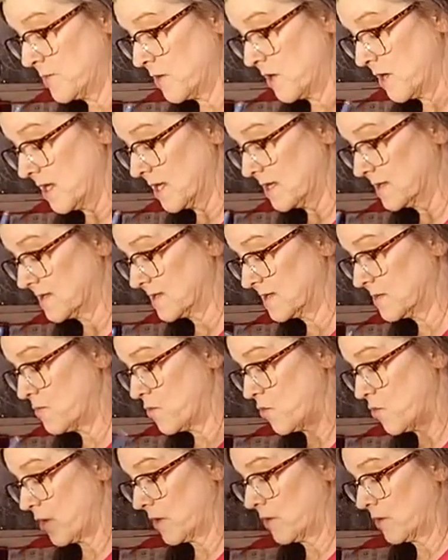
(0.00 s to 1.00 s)
going to get some
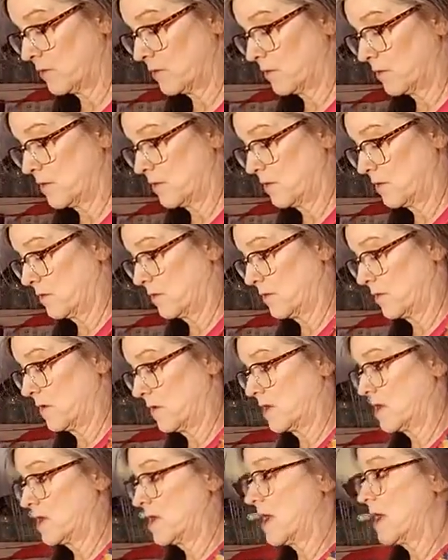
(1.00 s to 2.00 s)
more
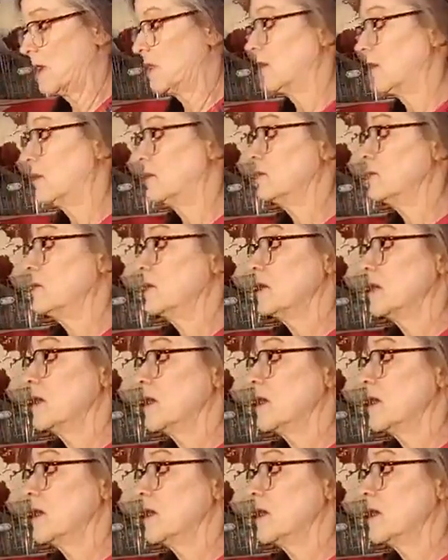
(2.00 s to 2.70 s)
yellow